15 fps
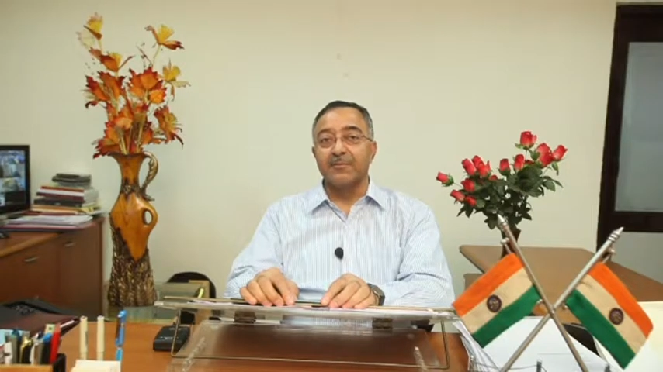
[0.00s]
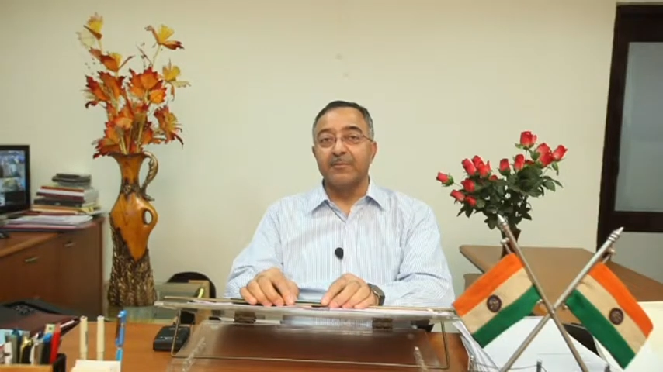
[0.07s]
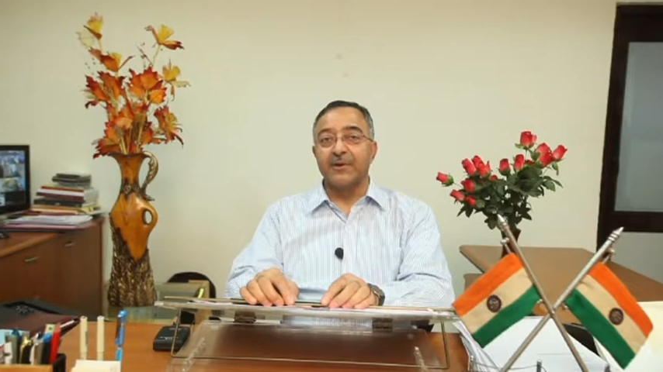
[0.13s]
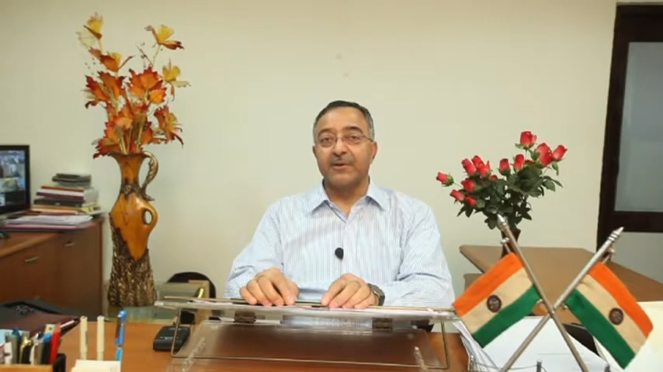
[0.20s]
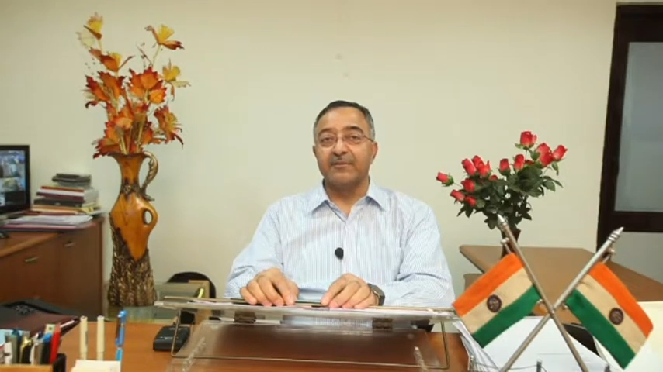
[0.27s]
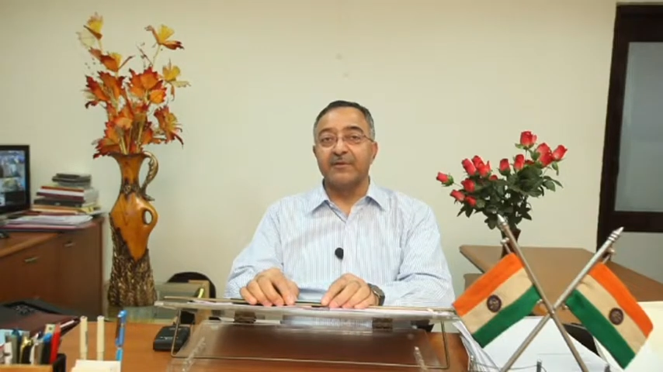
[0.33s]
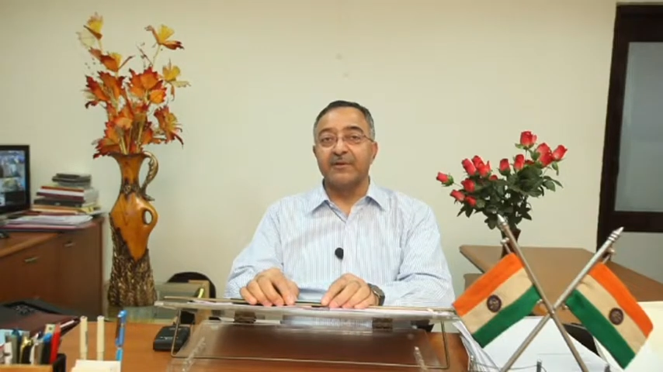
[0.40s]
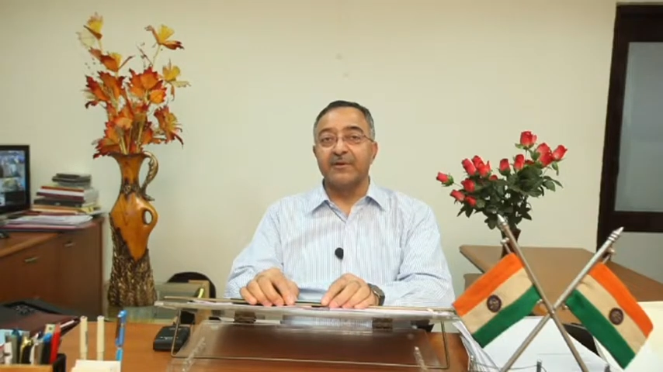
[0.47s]

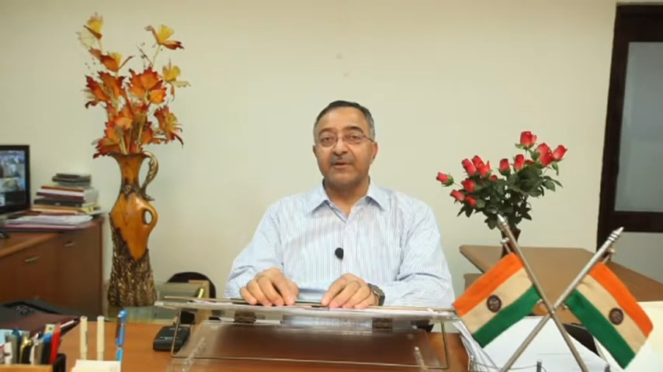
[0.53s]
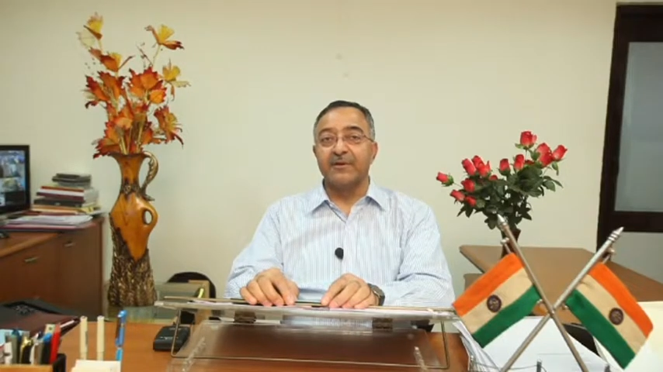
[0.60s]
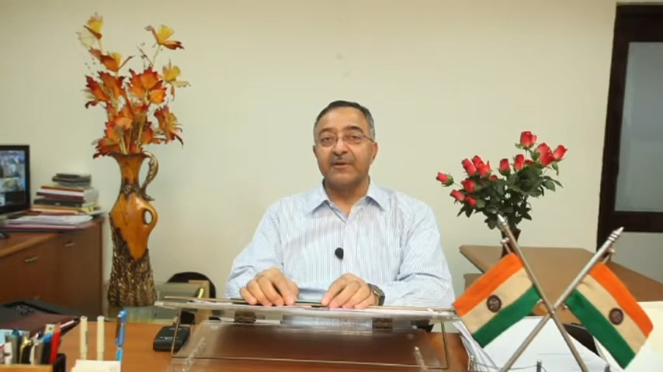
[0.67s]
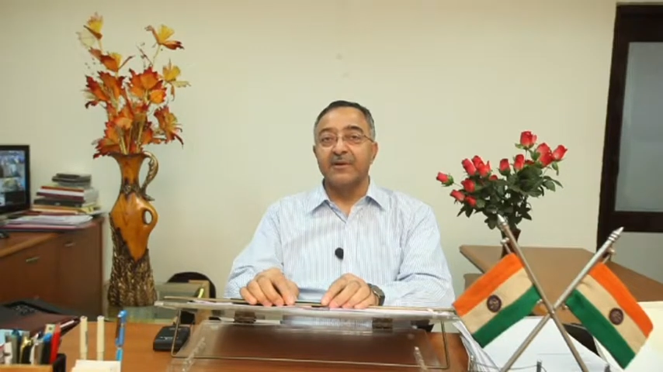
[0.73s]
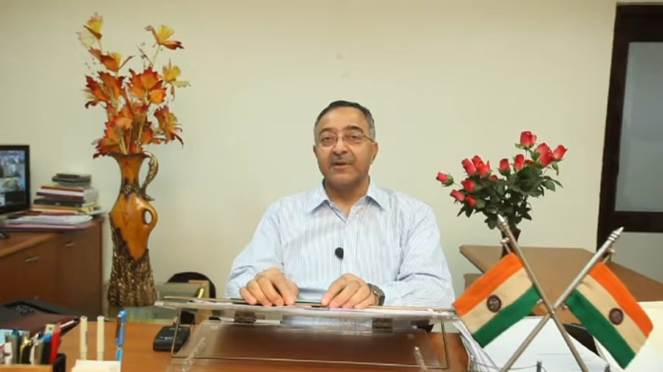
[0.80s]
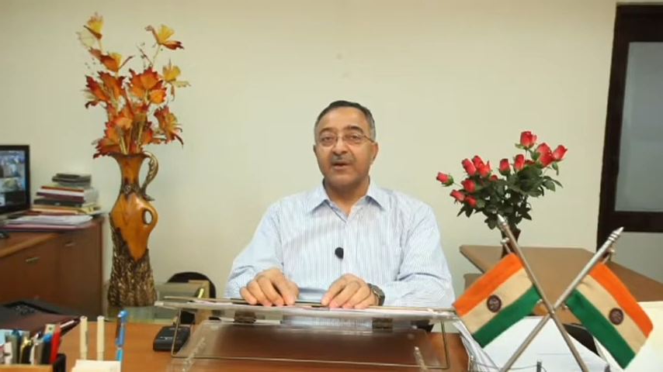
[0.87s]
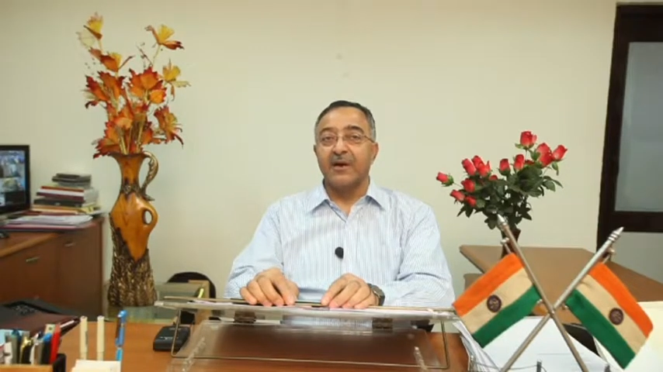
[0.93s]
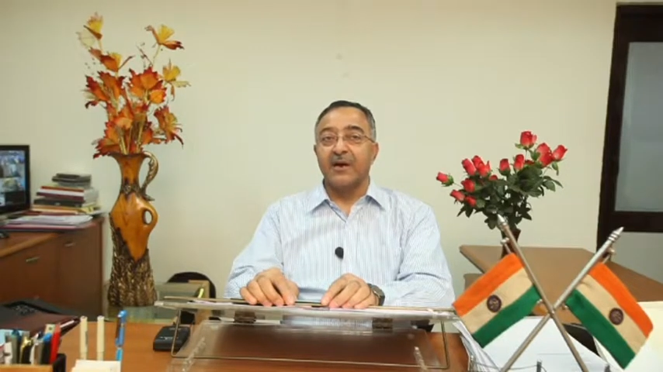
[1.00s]
between
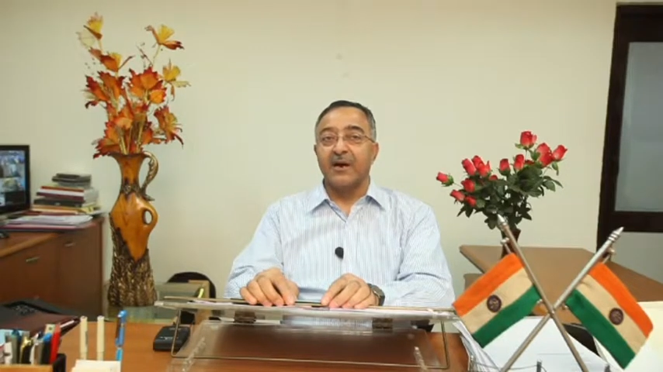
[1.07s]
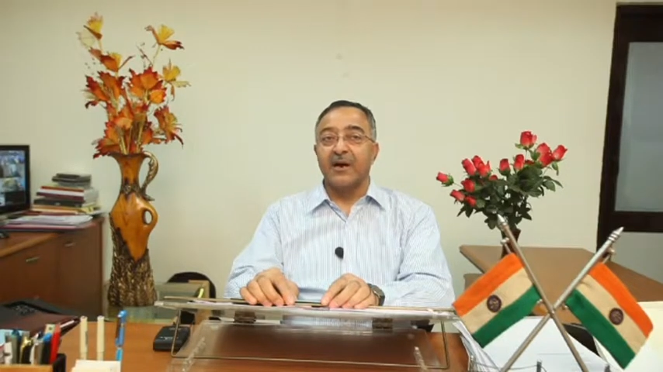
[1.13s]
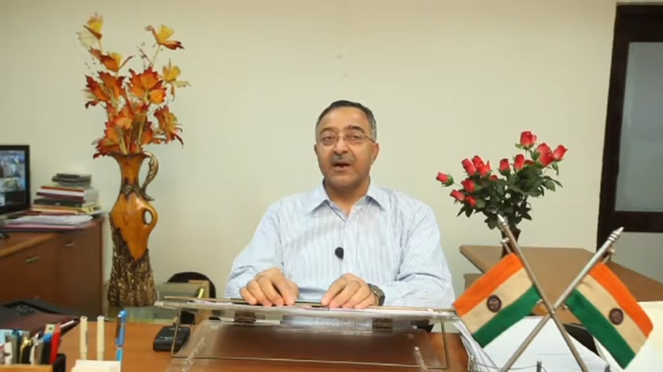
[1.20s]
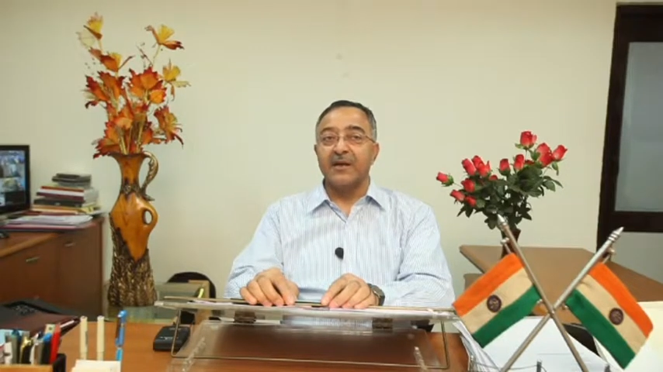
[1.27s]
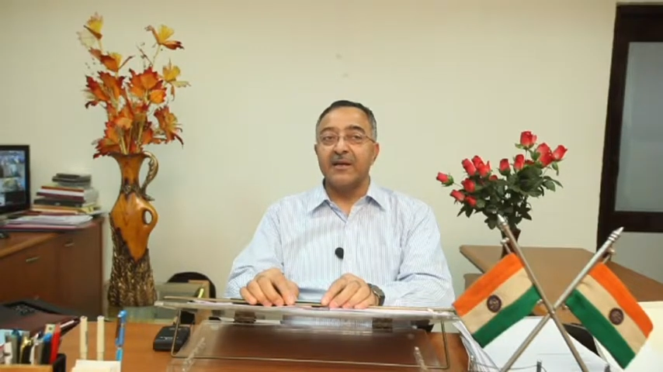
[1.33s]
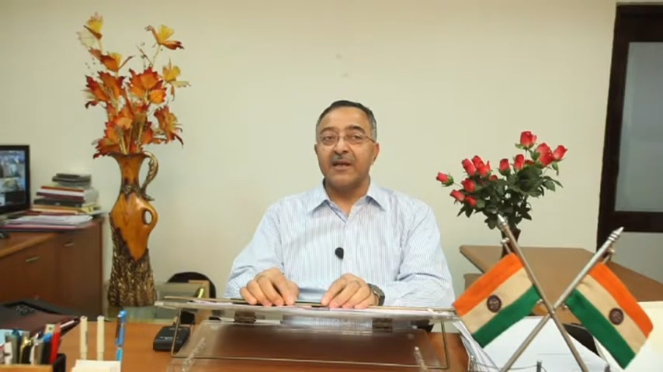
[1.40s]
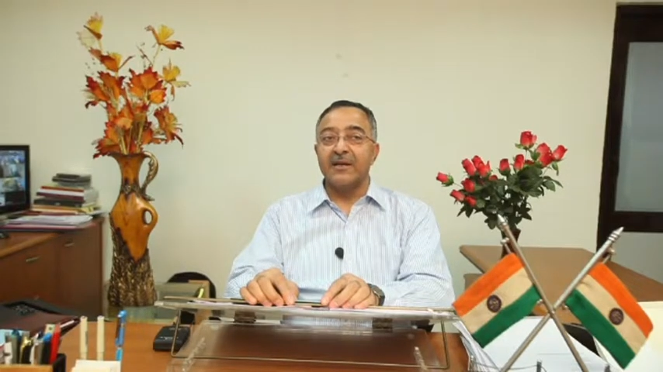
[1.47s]
high